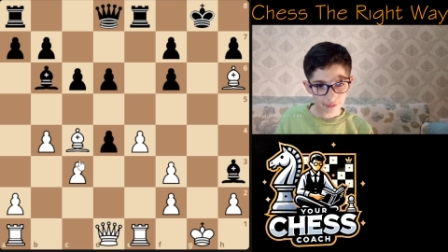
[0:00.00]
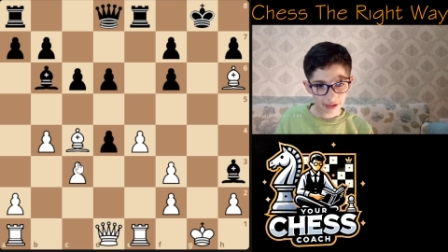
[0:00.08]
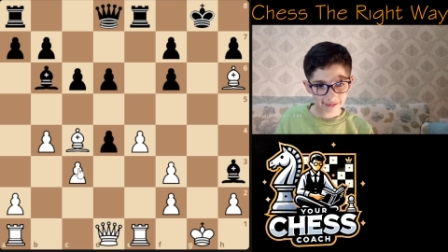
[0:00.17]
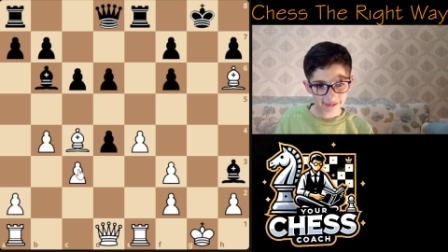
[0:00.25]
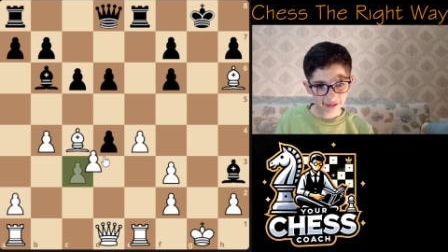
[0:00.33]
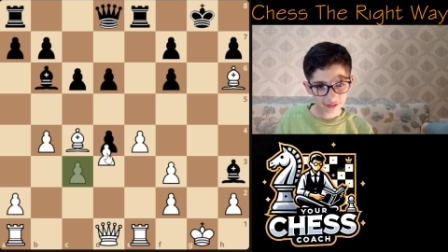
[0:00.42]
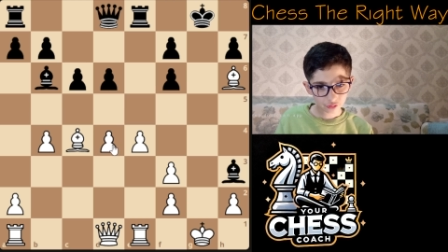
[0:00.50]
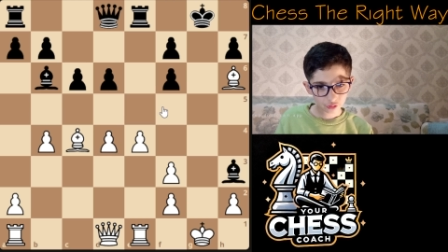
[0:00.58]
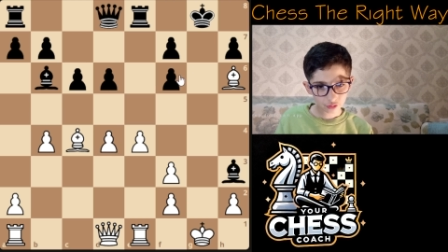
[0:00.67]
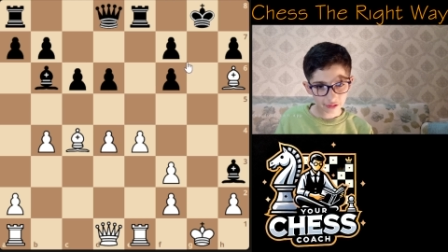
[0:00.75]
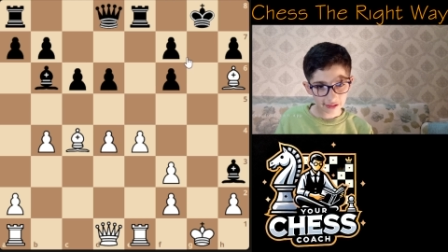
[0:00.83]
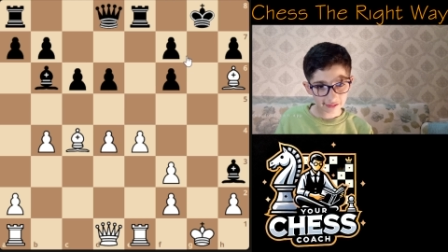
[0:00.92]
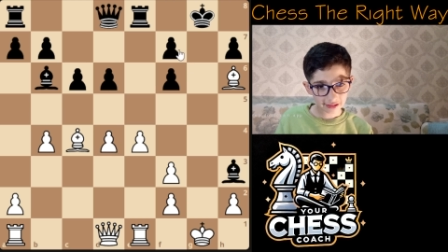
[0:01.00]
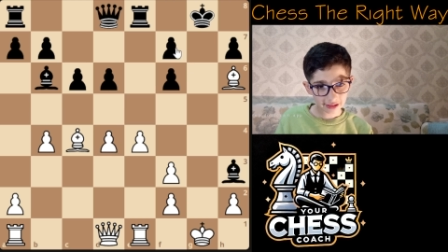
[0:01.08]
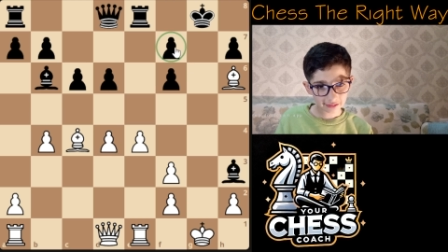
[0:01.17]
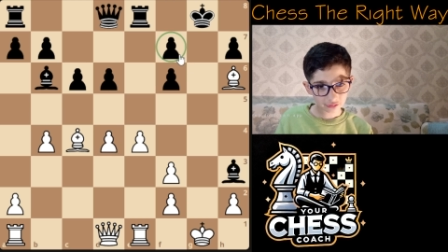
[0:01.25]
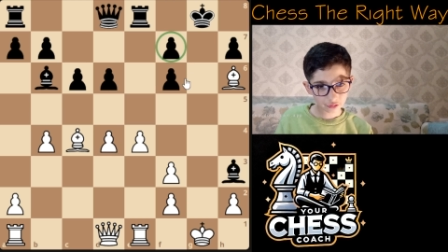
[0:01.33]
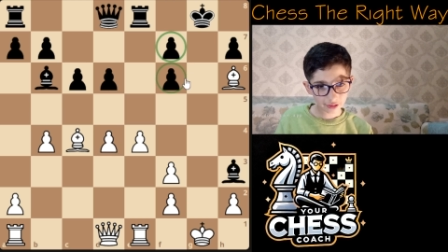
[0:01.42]
didn't do that
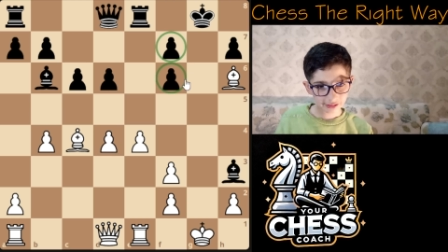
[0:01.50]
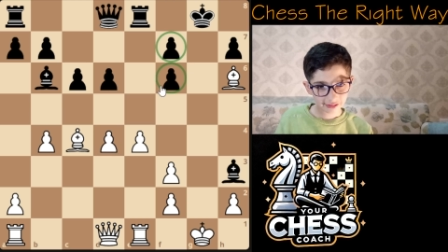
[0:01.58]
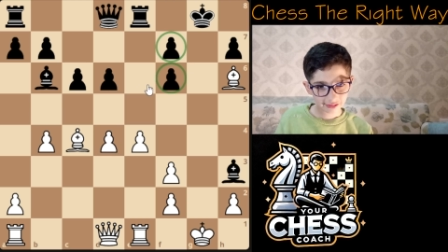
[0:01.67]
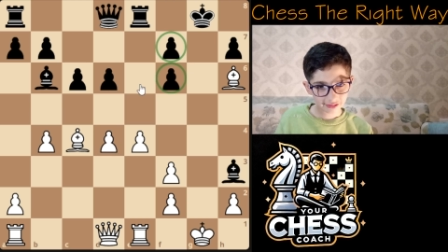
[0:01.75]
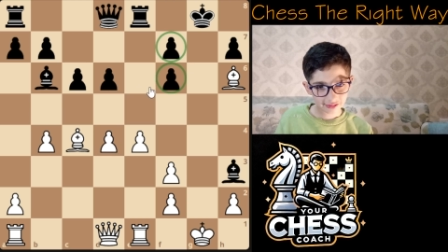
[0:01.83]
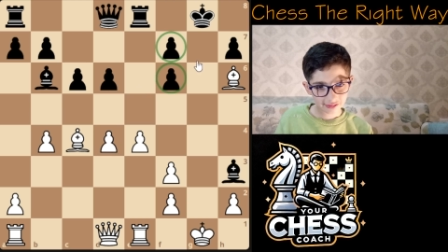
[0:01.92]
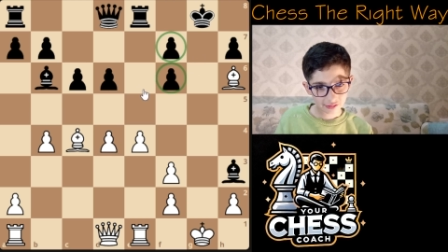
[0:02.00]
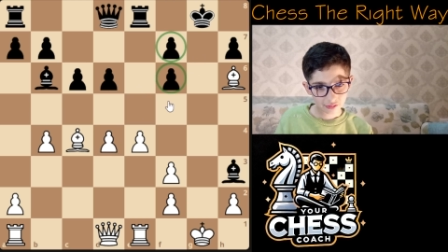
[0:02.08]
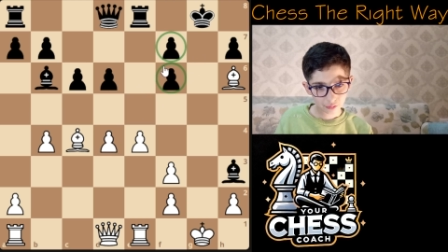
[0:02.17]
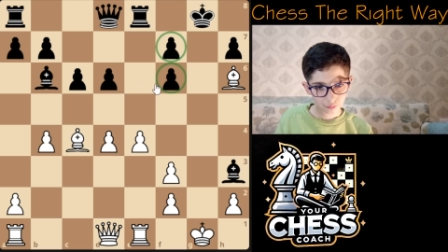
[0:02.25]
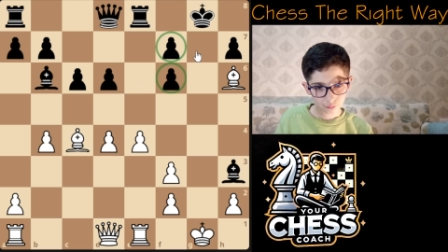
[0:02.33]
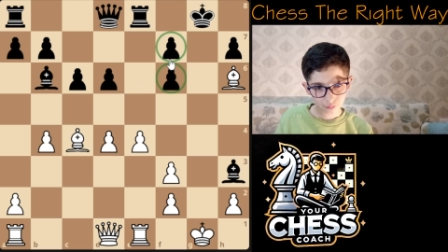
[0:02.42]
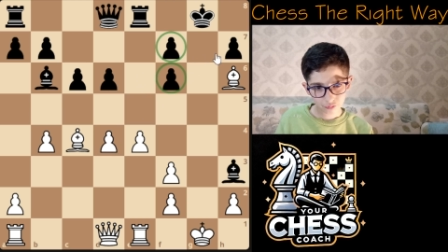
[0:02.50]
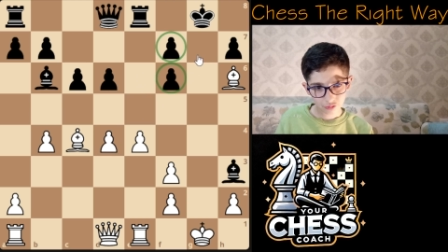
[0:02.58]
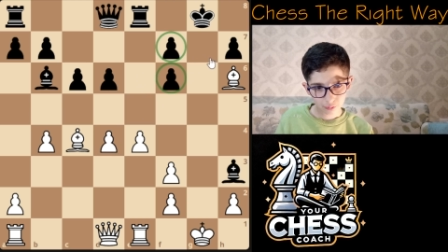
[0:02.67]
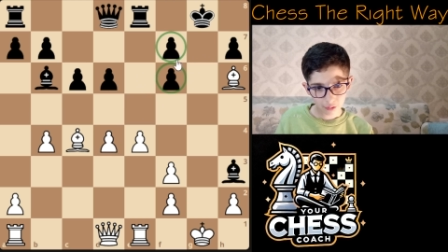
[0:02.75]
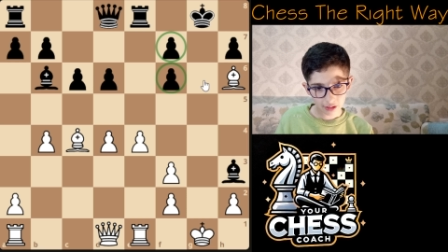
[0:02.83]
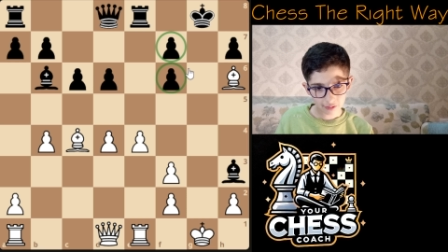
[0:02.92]
and created this
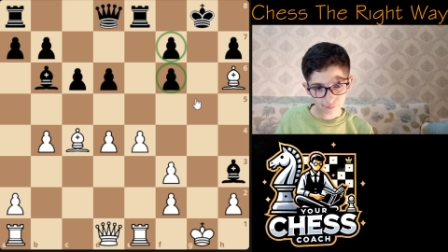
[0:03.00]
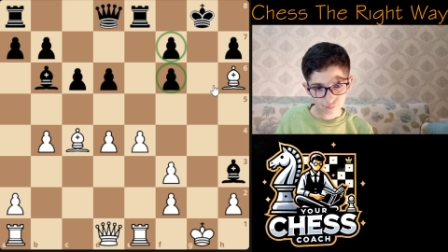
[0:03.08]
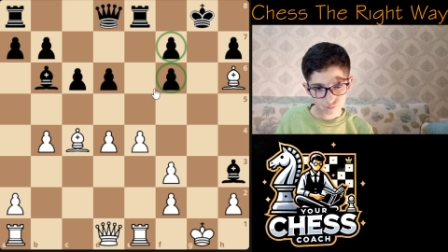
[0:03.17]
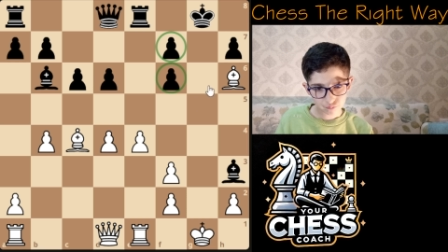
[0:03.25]
small